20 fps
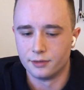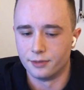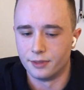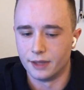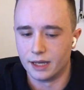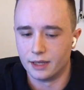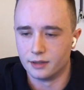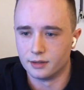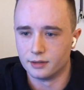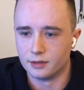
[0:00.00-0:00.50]

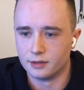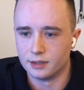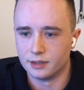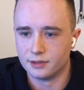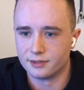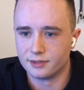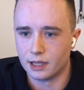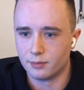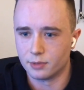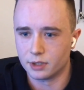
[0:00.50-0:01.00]
than
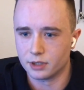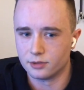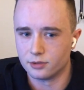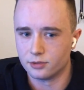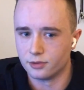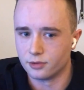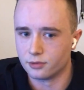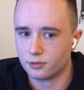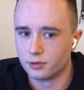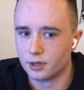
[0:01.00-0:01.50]
it's slamming
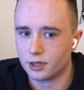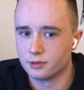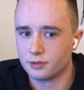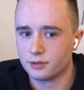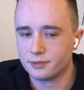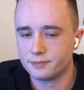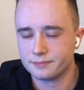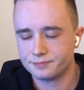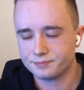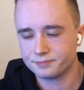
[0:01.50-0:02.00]
into the
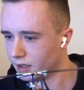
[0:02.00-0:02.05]
ground.